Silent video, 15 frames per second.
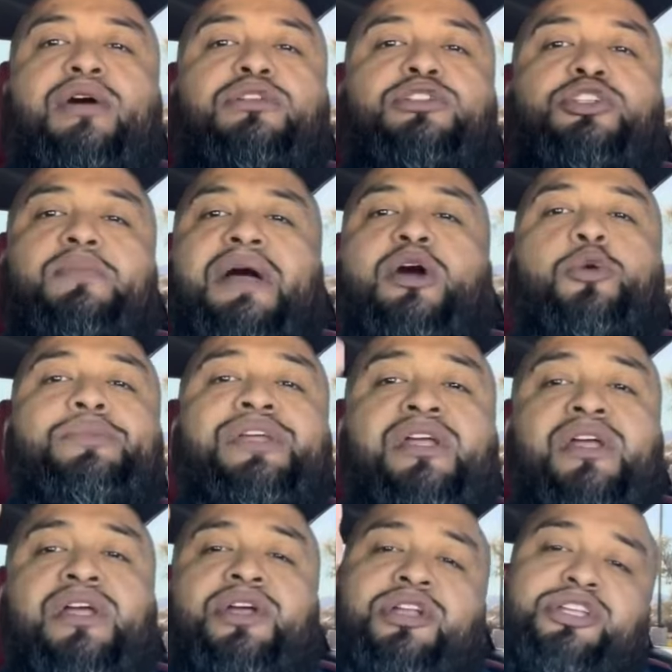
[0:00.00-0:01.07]
out to my homie,
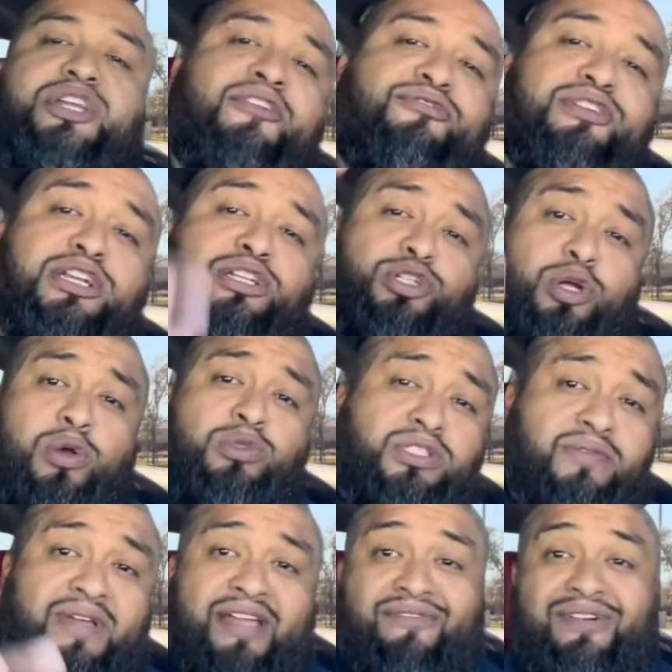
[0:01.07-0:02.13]
Jeffrey
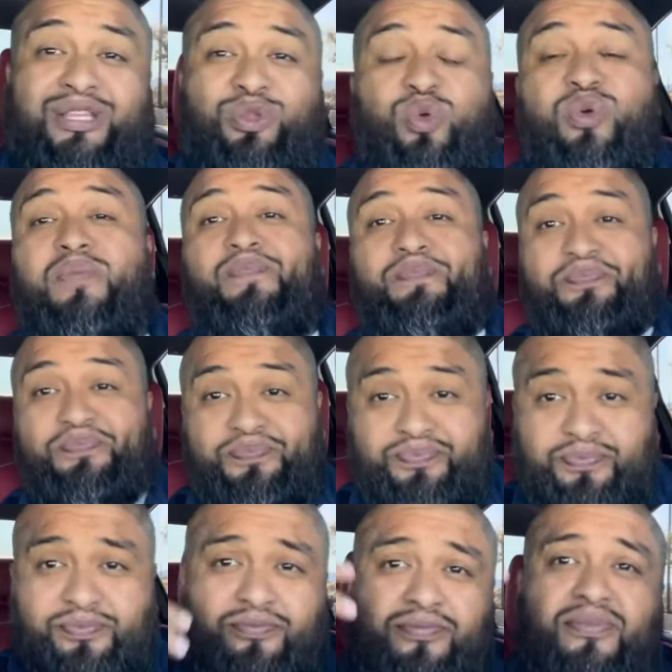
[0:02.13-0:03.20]
Joseph. Hey, vato,
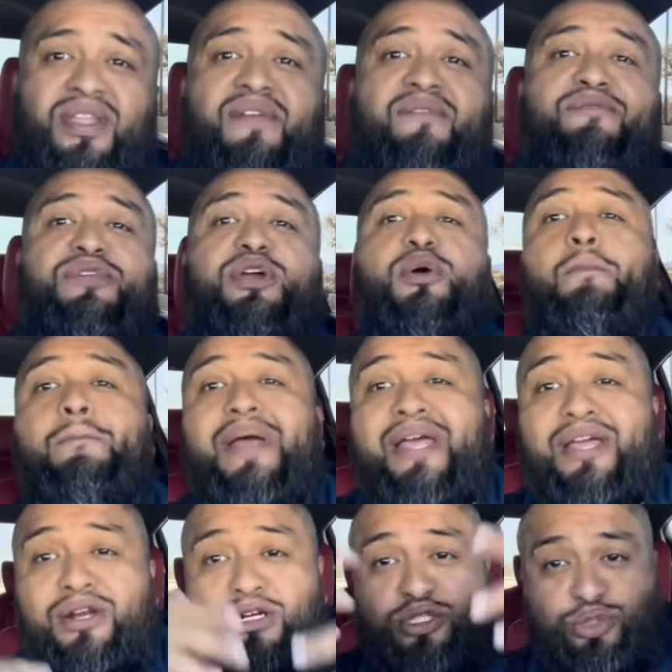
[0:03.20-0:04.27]
feel
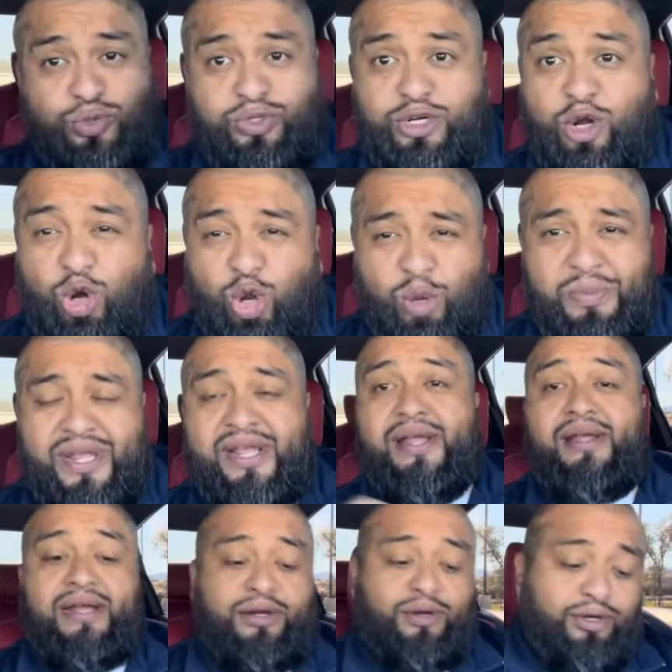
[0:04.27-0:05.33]
better sooner, homie.
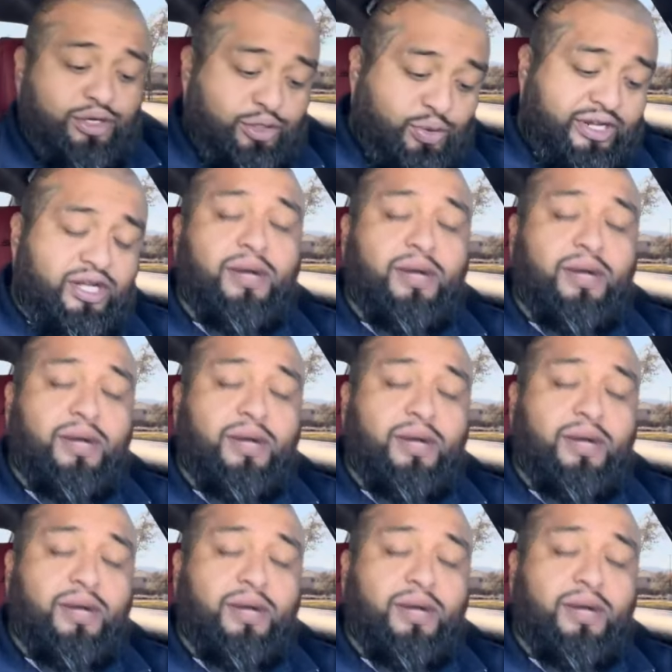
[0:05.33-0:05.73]
I know you're doing